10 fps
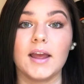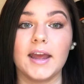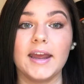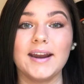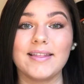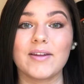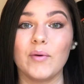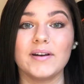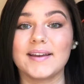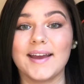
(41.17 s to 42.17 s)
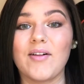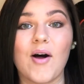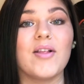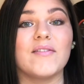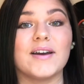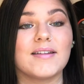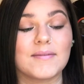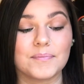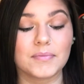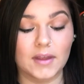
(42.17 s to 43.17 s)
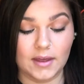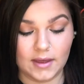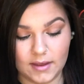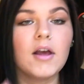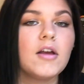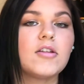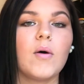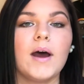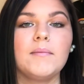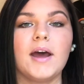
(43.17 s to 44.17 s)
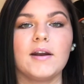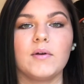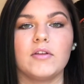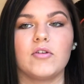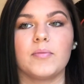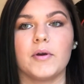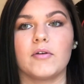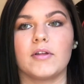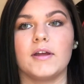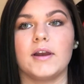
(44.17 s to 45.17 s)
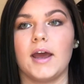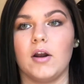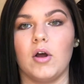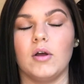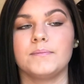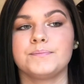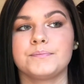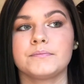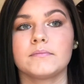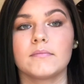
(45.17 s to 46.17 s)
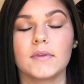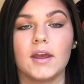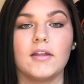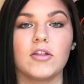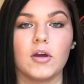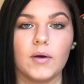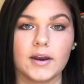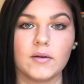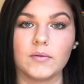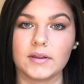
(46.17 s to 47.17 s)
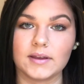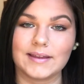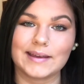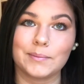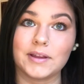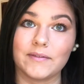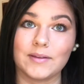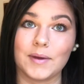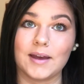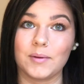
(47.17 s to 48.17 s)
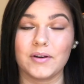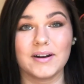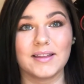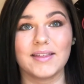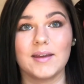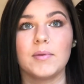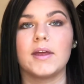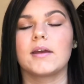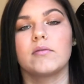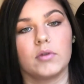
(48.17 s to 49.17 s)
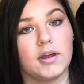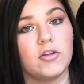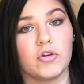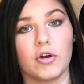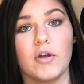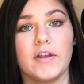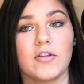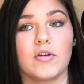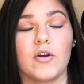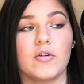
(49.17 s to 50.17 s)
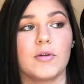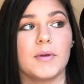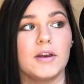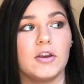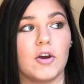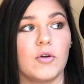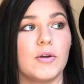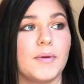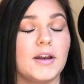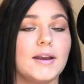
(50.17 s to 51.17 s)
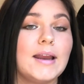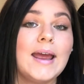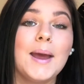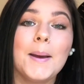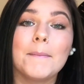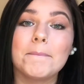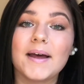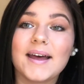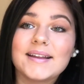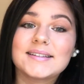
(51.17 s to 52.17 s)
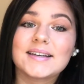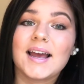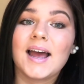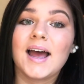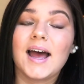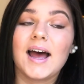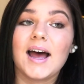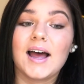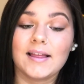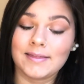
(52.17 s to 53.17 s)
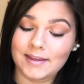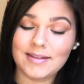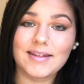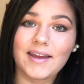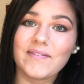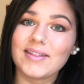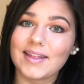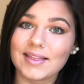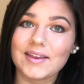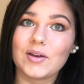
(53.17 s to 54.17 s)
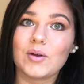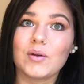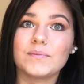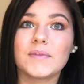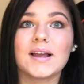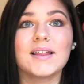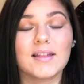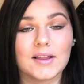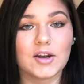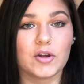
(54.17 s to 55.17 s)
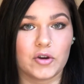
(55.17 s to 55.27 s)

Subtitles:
and it's going to kill all of us. So I'm not a religious person at all, and so I don't really believe in the Bible or anything, but to each your own. That's what your own opinion. But this stuff is a little